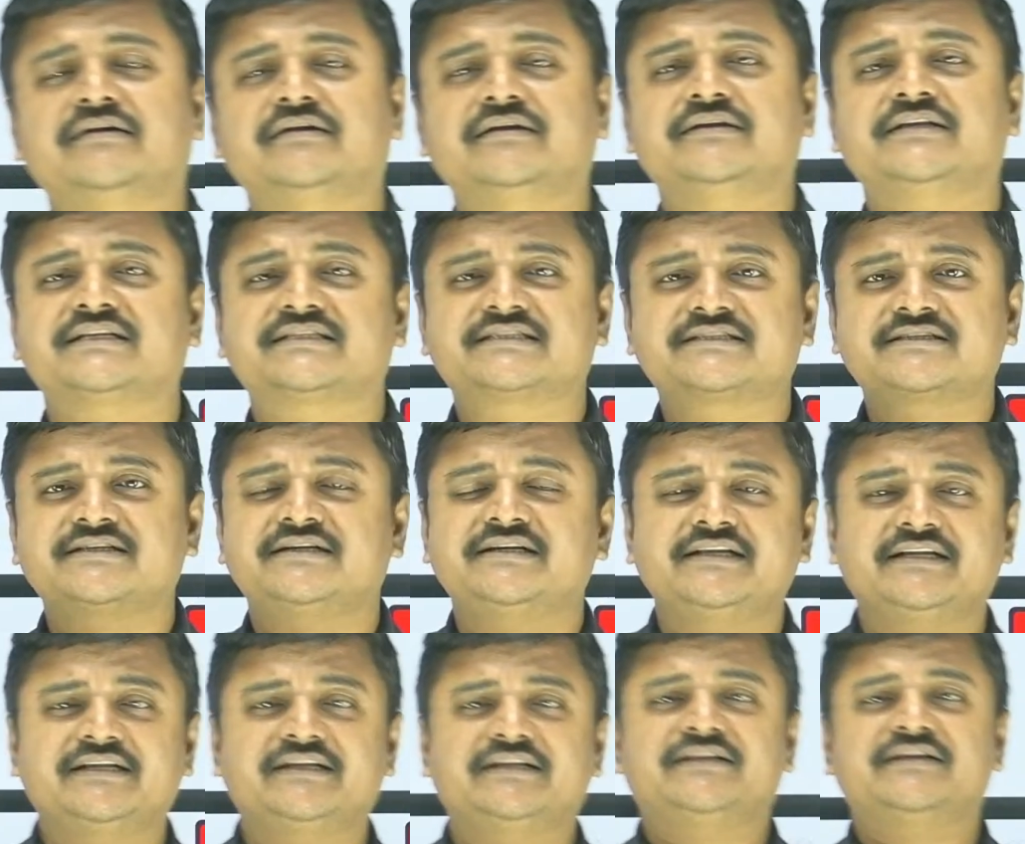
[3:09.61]

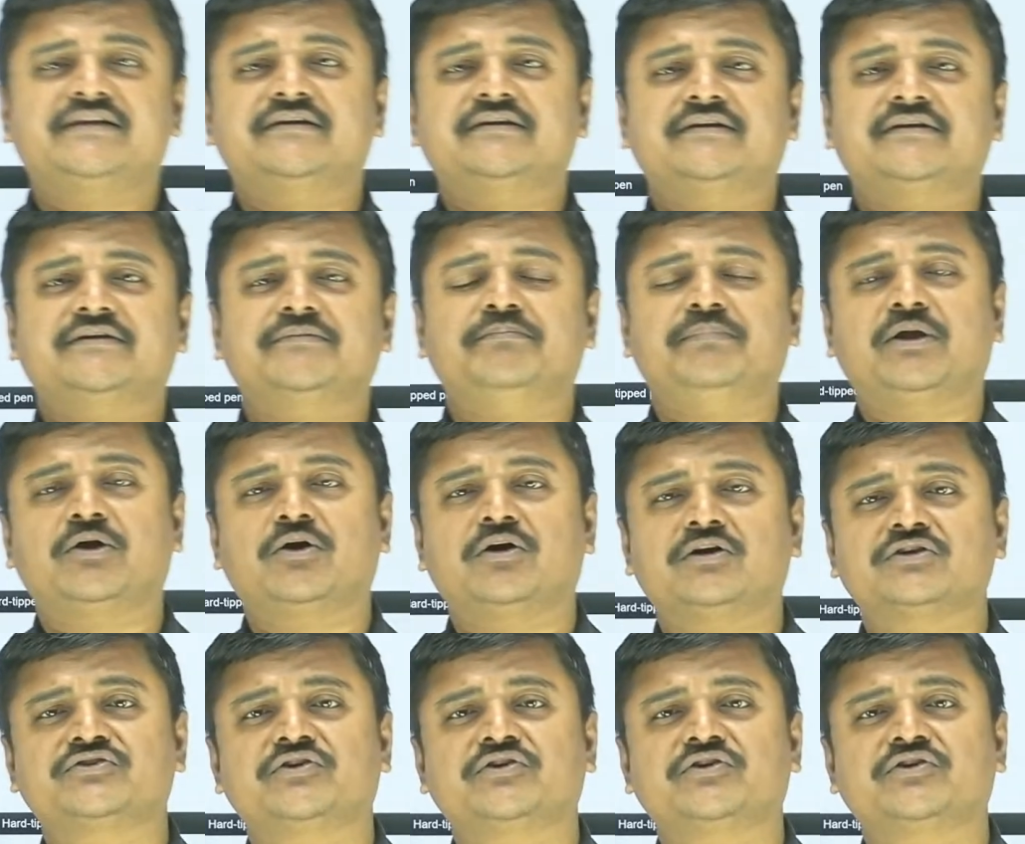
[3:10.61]
yesterday, because